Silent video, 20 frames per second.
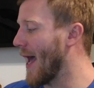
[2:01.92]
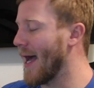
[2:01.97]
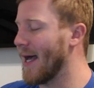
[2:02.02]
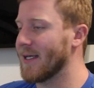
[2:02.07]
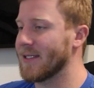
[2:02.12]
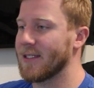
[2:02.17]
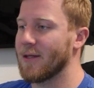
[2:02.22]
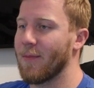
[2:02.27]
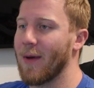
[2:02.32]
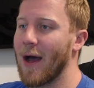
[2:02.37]

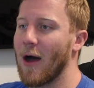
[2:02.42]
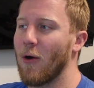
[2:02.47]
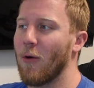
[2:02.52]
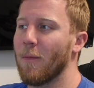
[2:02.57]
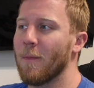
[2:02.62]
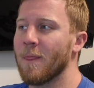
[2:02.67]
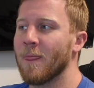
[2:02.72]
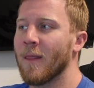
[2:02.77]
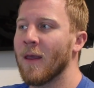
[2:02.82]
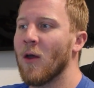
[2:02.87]
asked
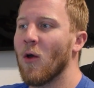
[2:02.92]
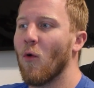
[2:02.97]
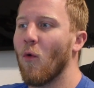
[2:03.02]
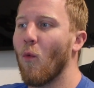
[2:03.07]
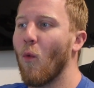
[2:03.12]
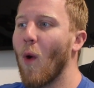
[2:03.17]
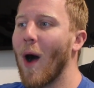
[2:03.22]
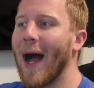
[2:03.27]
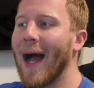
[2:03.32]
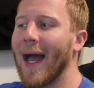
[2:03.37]
about
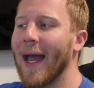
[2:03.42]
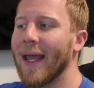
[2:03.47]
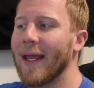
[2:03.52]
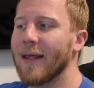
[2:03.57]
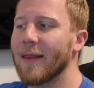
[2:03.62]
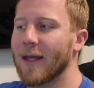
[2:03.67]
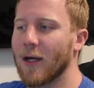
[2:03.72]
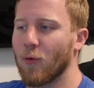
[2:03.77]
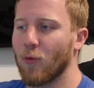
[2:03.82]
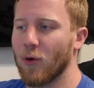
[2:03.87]

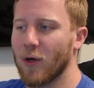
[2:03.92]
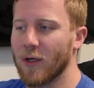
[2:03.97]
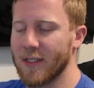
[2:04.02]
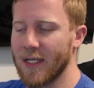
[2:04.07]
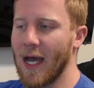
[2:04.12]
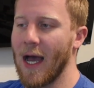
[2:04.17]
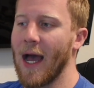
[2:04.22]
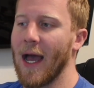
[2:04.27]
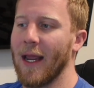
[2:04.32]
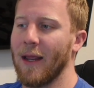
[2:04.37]
why there were
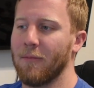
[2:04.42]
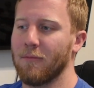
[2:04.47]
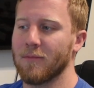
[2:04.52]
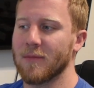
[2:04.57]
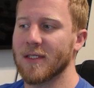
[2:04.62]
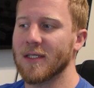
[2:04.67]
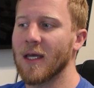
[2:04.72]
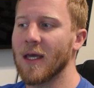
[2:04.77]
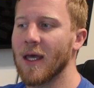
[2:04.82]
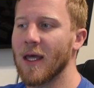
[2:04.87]

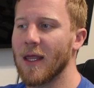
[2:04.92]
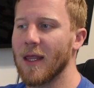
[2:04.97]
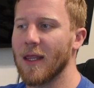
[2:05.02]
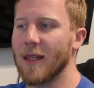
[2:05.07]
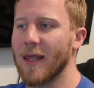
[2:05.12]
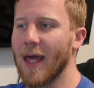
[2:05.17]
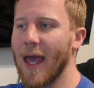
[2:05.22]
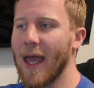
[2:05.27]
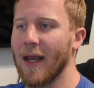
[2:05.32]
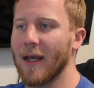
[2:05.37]
times
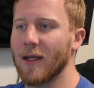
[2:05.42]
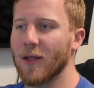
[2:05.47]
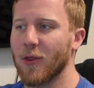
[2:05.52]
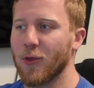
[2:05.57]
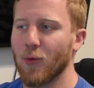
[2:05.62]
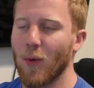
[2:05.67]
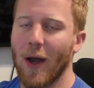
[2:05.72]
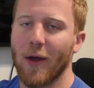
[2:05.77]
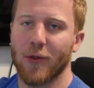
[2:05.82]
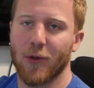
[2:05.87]
that
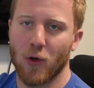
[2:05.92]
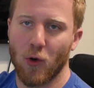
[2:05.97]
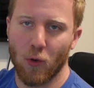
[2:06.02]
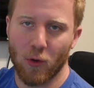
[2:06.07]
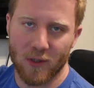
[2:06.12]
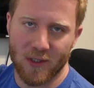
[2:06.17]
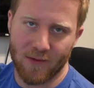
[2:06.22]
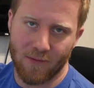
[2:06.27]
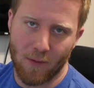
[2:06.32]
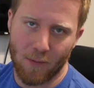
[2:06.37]
throughout the
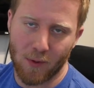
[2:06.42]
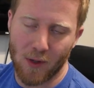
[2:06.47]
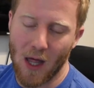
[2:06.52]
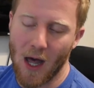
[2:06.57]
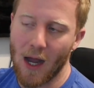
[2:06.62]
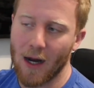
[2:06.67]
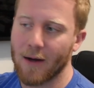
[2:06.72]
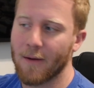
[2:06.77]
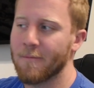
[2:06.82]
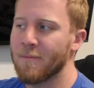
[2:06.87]
course of a
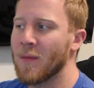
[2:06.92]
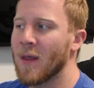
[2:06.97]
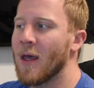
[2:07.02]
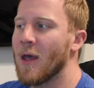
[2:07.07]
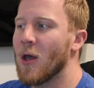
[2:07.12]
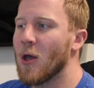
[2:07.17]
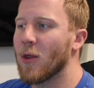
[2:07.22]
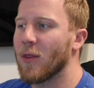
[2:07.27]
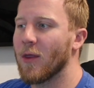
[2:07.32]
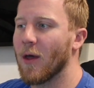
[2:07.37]
block,
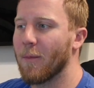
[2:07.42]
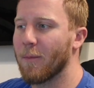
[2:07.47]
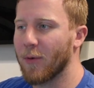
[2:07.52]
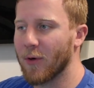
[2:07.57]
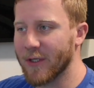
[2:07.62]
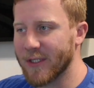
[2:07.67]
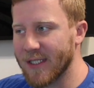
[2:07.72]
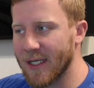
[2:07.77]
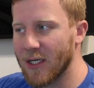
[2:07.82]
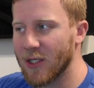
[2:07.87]
the
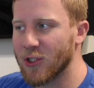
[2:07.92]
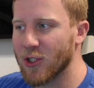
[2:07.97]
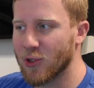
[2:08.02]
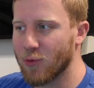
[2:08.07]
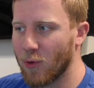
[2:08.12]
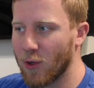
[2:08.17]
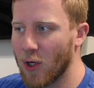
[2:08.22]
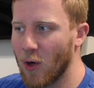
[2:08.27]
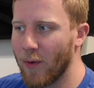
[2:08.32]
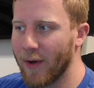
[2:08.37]
percentages
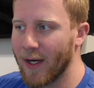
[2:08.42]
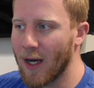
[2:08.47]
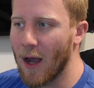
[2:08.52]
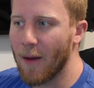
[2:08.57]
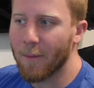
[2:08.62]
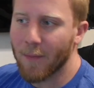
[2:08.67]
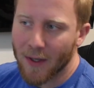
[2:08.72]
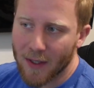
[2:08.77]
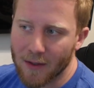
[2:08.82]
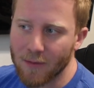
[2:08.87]
were going
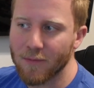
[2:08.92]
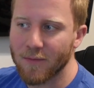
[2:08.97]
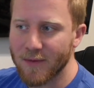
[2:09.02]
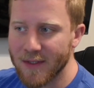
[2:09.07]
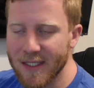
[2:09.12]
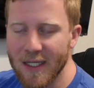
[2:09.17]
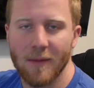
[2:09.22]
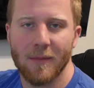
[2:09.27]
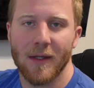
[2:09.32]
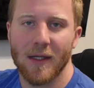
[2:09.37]
up, but
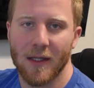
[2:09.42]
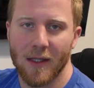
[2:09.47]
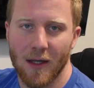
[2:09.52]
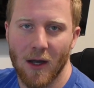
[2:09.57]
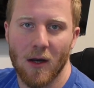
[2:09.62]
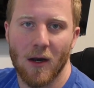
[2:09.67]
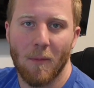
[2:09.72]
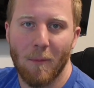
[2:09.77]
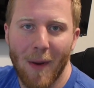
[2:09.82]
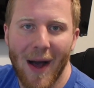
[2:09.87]
seemingly
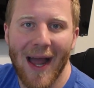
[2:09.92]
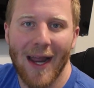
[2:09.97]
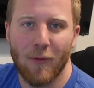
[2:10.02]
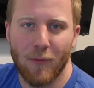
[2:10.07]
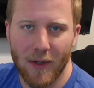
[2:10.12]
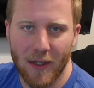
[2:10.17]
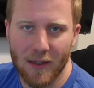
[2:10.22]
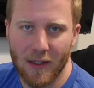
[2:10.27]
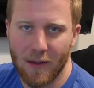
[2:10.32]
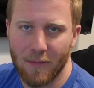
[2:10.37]
on a
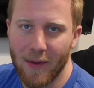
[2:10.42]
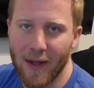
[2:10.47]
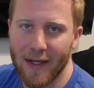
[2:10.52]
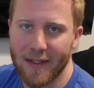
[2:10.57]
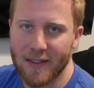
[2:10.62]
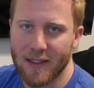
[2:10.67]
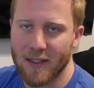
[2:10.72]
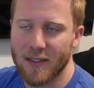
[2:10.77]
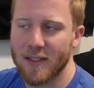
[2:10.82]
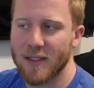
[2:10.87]
bi-weekly
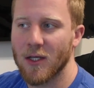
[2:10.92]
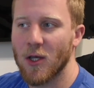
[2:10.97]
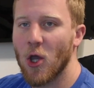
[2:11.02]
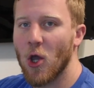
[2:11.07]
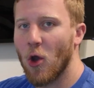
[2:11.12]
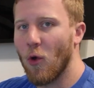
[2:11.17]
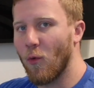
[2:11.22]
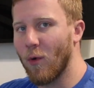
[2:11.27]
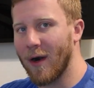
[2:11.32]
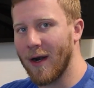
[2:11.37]
basis,
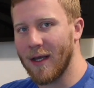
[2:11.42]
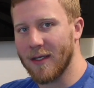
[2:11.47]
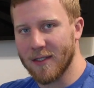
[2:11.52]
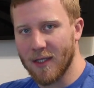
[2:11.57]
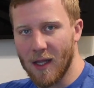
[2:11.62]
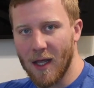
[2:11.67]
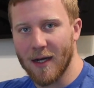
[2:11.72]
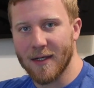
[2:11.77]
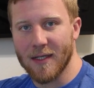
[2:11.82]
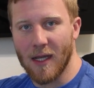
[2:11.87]
whereas a
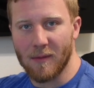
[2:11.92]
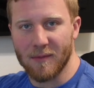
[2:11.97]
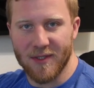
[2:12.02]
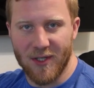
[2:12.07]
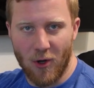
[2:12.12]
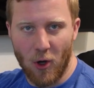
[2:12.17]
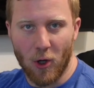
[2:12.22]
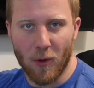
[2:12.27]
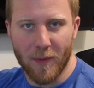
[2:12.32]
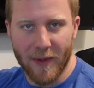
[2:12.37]
lot of times
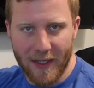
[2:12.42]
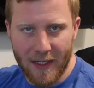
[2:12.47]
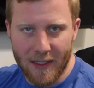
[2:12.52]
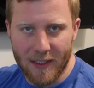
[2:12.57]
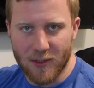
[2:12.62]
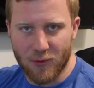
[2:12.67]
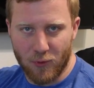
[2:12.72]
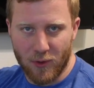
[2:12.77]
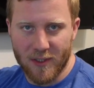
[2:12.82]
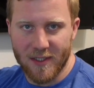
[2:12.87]
the
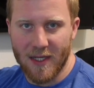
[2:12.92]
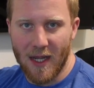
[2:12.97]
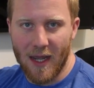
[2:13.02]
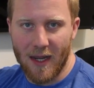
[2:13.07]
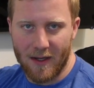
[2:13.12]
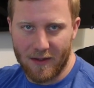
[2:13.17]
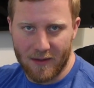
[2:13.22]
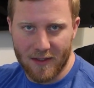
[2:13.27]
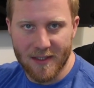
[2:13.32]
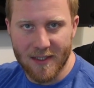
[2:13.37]
RPEs were
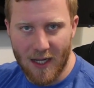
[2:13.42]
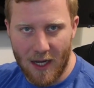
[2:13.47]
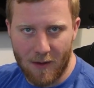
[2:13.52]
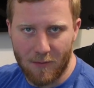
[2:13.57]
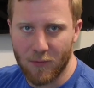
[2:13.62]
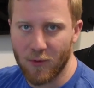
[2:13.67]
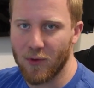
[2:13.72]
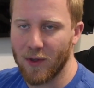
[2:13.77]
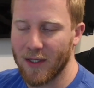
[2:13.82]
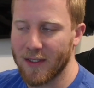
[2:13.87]
staying the
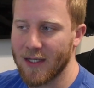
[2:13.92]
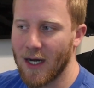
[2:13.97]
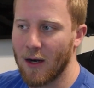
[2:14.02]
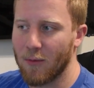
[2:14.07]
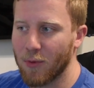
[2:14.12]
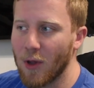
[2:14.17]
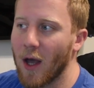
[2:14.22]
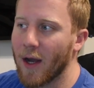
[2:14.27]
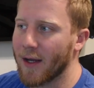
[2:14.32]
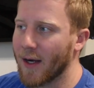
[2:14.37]
same through the entire
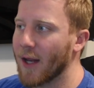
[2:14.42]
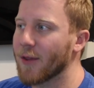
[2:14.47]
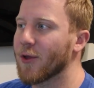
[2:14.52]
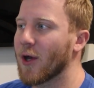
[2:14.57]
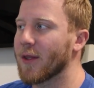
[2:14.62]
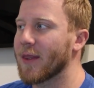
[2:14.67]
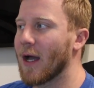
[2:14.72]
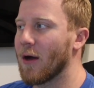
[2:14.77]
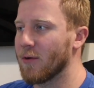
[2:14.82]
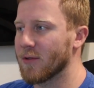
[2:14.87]
block. And I
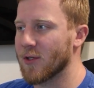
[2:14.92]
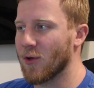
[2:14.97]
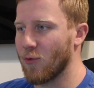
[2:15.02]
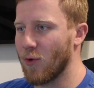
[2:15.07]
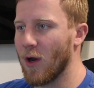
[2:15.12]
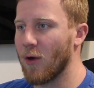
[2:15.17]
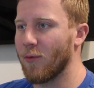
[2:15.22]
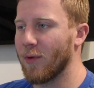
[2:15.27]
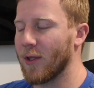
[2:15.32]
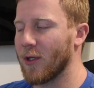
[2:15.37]
thought that was a
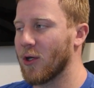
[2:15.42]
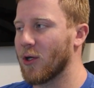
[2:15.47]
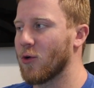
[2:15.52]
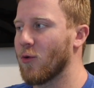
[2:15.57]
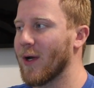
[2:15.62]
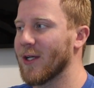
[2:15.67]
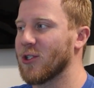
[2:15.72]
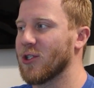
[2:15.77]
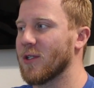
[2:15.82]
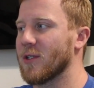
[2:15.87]
really good
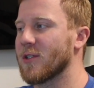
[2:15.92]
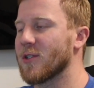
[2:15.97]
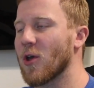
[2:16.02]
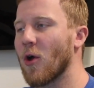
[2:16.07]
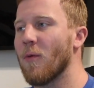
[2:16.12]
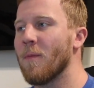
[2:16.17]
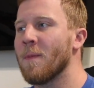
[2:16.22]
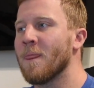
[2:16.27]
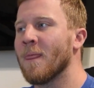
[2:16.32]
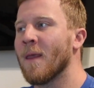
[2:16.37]
question.
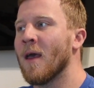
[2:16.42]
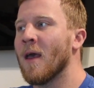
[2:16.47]
So